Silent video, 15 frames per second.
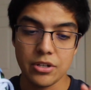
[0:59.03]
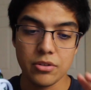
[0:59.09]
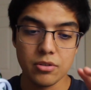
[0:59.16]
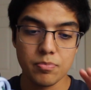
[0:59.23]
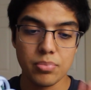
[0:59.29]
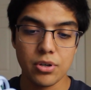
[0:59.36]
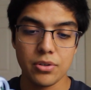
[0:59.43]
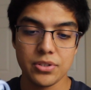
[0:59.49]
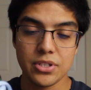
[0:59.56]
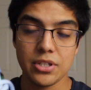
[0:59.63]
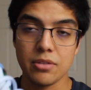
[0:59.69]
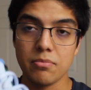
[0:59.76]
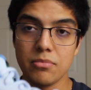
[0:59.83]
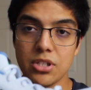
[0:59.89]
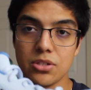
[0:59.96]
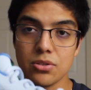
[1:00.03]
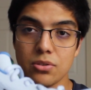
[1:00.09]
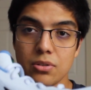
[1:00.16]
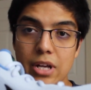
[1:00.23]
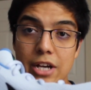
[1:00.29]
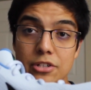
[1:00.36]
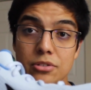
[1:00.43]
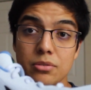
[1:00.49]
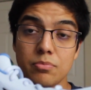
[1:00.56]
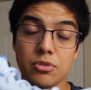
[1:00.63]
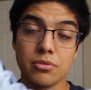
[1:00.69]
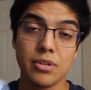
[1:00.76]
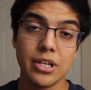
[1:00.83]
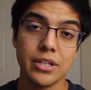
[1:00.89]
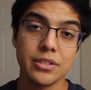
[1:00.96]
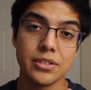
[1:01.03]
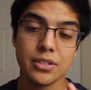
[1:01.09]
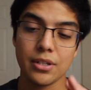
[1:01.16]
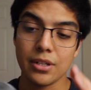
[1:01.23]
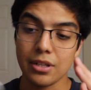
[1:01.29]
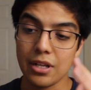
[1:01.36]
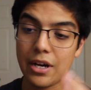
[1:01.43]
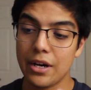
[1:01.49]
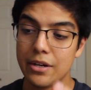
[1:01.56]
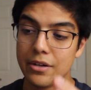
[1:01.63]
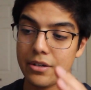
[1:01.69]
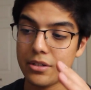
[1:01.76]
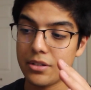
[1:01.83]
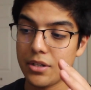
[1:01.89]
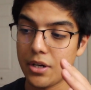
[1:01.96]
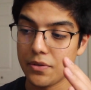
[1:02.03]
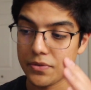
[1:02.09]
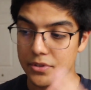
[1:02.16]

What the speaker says: Another pro is that the midsole actually provides a lot of